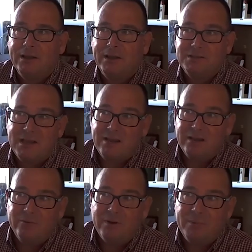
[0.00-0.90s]
like I say,
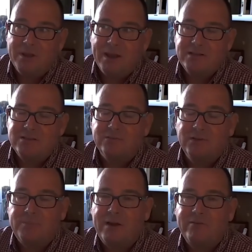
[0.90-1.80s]
it would have been nice to
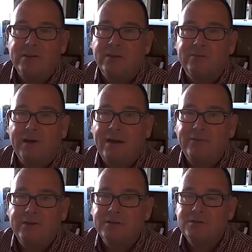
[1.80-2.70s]
flip everything in
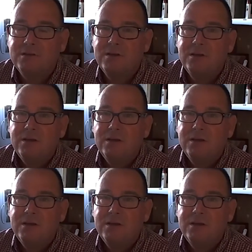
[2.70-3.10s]
5 years.